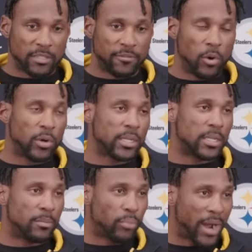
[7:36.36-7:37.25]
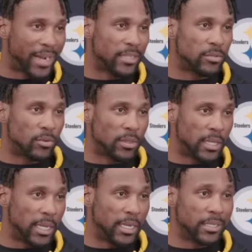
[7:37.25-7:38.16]
is focus and practice on
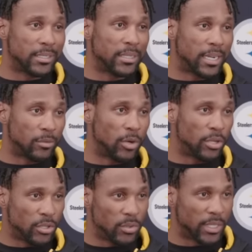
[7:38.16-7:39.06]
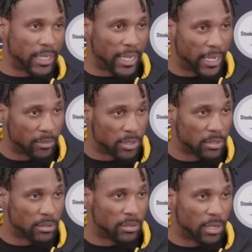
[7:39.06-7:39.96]
things that I'm going to use in
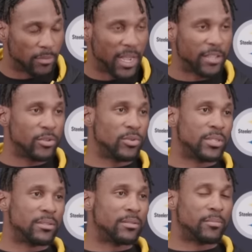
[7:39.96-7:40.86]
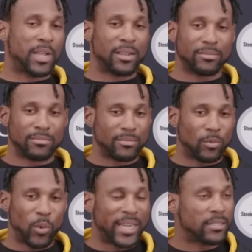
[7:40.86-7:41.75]
games. I'm not using I'm not
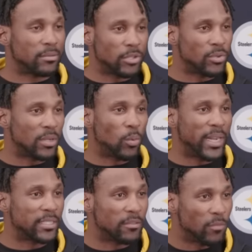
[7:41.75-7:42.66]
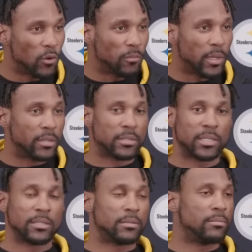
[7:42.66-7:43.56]
wasting using wasted
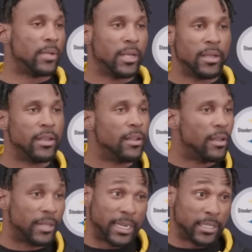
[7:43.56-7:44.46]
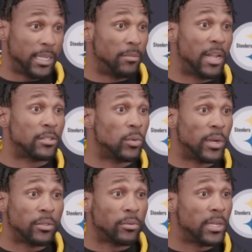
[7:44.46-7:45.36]
movements because, like I said, I'm not
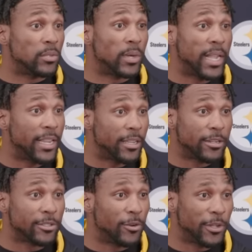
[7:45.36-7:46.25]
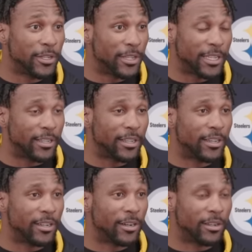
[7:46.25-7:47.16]
twenty-three, twenty-eight years old
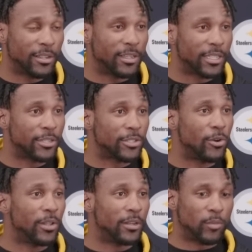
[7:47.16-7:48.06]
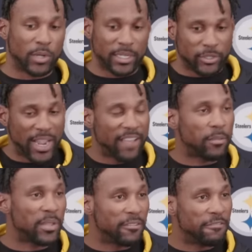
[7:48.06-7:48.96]
uh, uh, years old anymore. So I
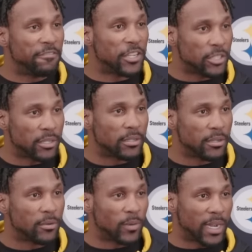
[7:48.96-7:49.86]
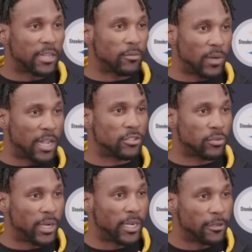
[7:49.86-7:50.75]
have to be efficient when I when I
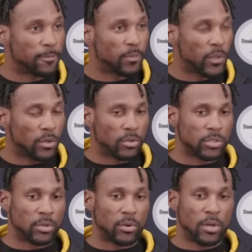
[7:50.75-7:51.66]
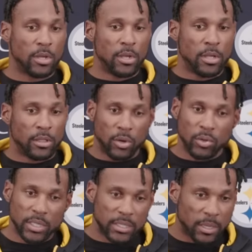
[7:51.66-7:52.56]
train, you know. So
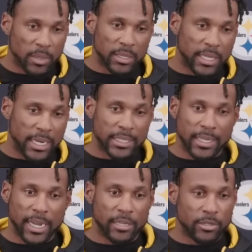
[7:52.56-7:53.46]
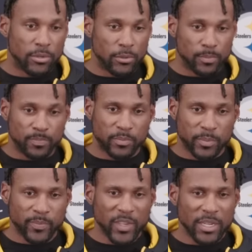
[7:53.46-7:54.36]
those are some of the things that I do
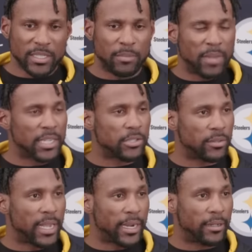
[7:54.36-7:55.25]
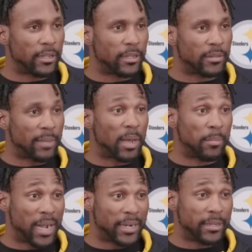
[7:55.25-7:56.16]
to make sure that uh, that
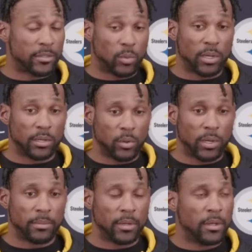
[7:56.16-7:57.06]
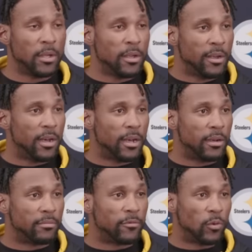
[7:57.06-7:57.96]
my body is well equipped
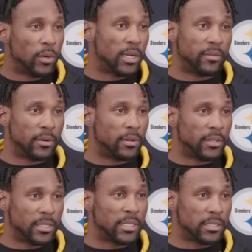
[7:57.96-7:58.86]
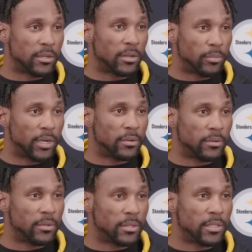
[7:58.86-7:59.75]
um, for whatever the season's going to bring
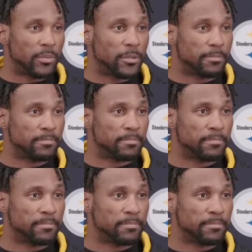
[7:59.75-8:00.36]
to me.